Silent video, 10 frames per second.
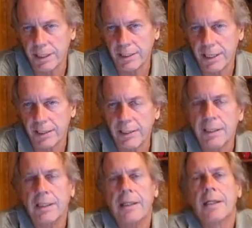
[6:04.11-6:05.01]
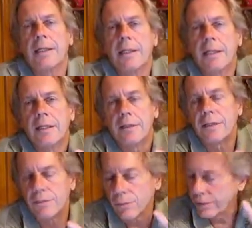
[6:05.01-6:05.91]
like that.
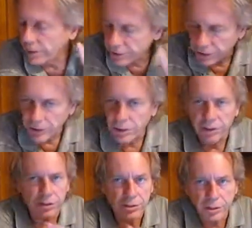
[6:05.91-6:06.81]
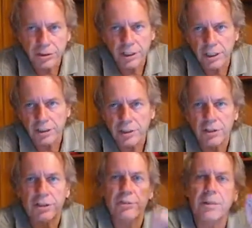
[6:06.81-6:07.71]
There is a cure. There's 13
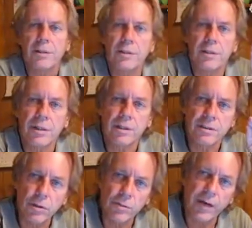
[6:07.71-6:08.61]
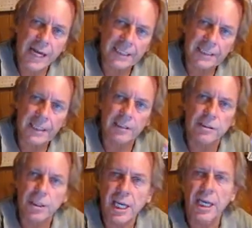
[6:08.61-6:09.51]
cures, but there's no vaccine,
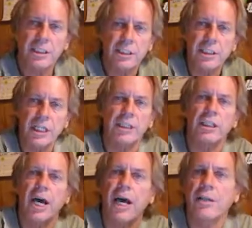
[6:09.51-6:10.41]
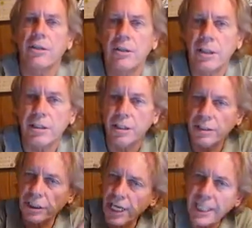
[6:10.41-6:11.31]
so you can't just take a shot and do it. The
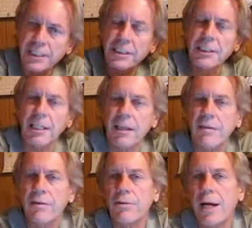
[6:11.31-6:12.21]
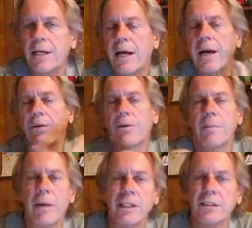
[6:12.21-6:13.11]
shots that they give you right now, or
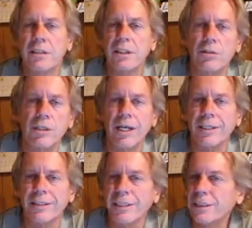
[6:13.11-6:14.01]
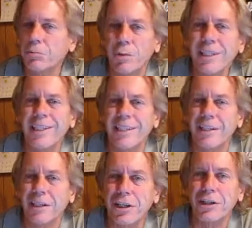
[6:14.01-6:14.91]
the medicine that you take, is just really
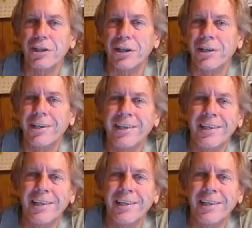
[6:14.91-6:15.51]
the cure,